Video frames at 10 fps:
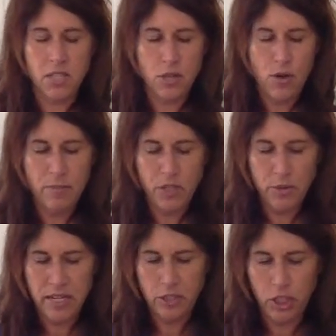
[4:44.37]
So I'm
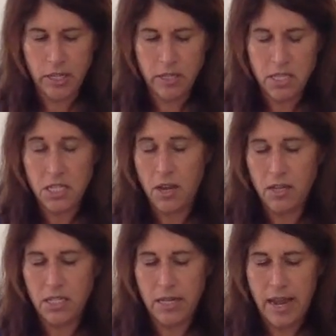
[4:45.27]
doing a chicken
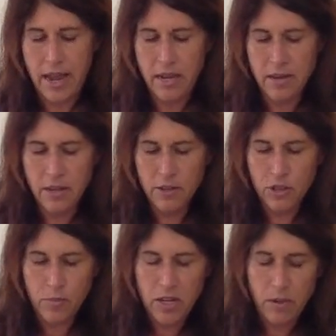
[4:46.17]
stock today.
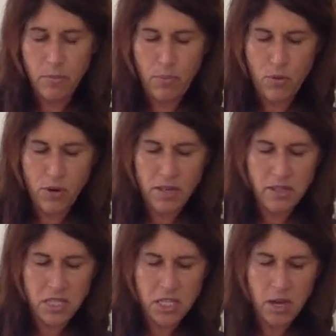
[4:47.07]
So I'm going to pour the
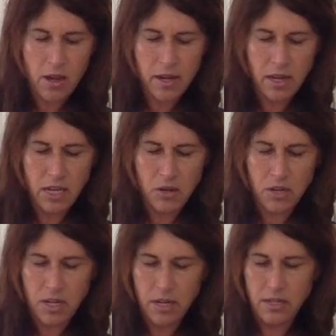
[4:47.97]
stock in. You
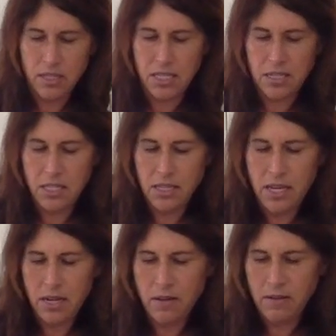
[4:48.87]
can hear it sizzling.